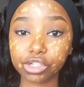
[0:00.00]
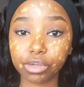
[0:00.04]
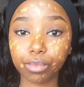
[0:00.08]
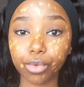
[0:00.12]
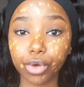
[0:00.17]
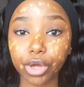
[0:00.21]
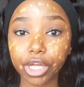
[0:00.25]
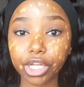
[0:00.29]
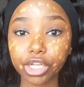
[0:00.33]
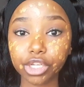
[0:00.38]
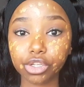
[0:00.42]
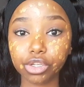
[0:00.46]
So
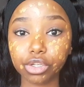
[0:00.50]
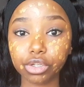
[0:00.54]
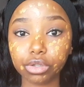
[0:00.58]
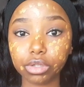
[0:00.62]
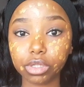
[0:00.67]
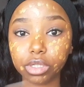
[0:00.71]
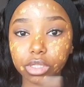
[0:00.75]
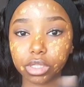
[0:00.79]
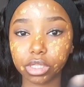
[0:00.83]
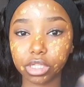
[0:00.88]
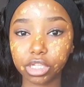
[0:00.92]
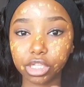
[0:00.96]
I'm going to
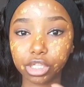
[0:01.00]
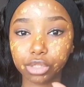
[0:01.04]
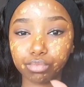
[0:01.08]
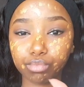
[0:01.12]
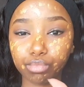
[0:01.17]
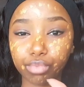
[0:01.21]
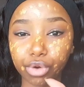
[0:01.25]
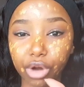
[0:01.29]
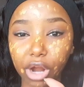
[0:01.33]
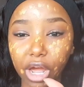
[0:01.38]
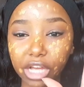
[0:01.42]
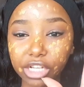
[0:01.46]
use this
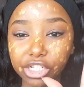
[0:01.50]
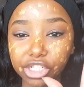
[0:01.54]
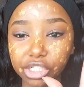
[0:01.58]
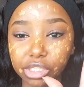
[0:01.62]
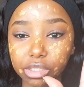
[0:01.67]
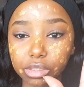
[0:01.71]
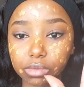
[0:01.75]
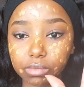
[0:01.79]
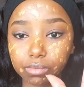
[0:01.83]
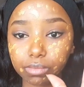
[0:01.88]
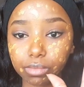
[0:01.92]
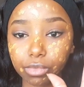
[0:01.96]
brush,
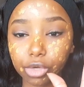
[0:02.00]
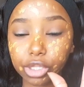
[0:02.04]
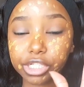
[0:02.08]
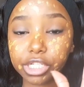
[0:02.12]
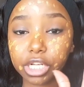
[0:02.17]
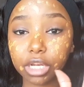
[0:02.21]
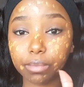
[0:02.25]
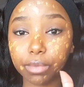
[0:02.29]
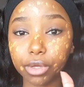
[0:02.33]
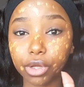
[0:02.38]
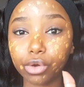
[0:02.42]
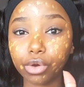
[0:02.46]

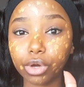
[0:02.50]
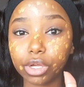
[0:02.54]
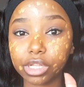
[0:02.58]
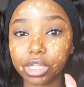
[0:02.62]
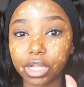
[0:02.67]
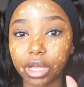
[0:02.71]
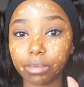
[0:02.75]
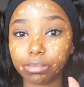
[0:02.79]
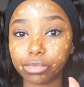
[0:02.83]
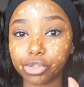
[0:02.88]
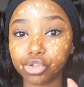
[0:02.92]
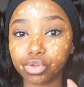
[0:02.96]
mostly
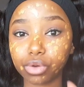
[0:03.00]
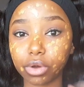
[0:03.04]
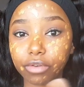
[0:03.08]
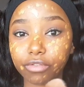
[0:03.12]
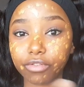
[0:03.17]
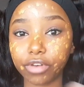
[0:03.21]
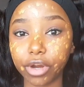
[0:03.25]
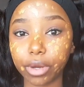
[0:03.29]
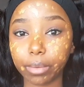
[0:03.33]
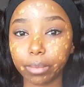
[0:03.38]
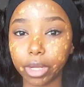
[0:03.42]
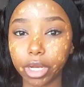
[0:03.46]
because I'm
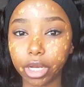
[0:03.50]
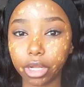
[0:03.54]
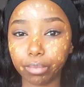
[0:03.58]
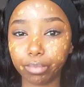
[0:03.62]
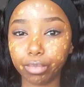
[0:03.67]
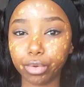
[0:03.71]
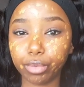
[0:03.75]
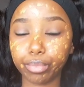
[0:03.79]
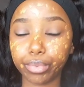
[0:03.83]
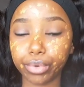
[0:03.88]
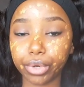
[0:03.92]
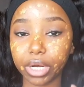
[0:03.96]
sure very
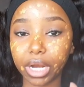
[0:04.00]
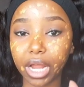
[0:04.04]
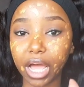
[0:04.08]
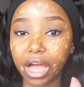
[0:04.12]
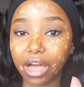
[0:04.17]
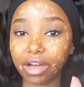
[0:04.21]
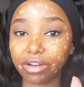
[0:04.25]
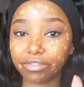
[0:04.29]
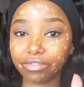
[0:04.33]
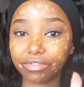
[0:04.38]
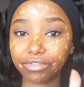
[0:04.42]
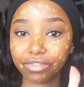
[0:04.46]
many people
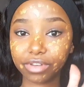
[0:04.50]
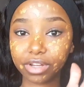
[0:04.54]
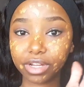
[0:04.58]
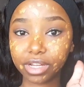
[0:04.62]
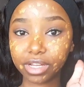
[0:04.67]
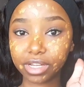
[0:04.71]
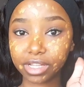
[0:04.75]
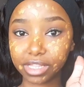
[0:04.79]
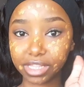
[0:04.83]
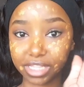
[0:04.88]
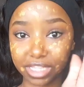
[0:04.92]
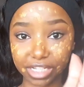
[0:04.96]
have
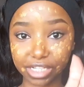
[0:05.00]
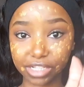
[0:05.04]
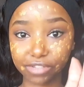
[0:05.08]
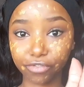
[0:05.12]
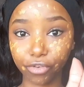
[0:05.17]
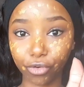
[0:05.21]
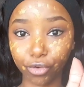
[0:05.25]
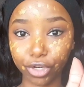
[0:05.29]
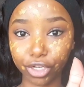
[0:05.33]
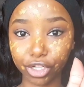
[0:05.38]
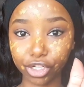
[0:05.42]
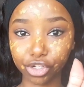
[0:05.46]

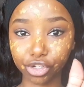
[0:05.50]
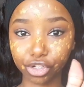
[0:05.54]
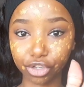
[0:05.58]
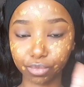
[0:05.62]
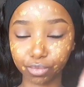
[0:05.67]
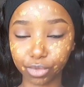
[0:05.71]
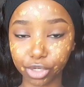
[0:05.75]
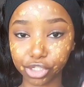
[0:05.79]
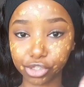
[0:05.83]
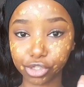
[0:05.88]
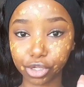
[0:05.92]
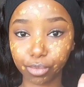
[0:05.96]
this
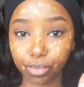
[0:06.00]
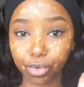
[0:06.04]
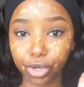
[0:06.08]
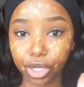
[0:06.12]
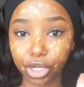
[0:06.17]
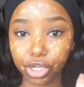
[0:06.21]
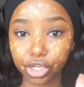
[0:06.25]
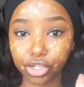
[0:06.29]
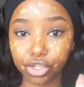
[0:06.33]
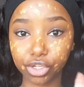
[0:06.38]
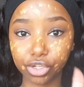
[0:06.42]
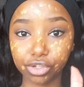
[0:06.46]
foundation brush, so I'm
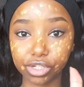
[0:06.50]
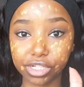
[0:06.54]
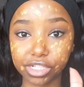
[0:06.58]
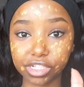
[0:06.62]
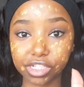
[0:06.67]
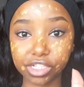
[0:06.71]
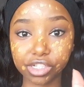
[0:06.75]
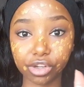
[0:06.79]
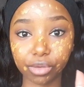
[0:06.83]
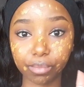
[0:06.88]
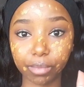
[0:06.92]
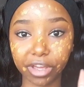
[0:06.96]
going to use
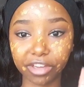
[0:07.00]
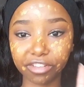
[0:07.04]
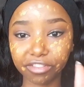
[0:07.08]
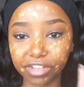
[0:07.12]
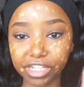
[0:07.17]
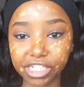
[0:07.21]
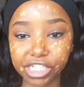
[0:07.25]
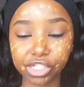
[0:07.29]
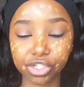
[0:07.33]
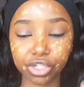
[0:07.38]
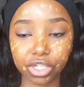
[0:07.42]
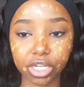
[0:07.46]
this on my
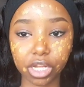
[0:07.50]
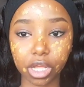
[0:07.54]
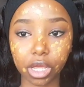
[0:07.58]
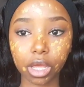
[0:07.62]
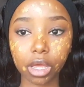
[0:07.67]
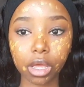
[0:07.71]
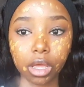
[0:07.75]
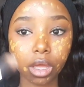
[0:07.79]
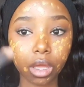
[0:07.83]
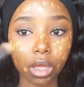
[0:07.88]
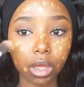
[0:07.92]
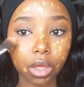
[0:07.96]
face
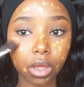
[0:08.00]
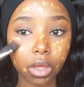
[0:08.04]
today.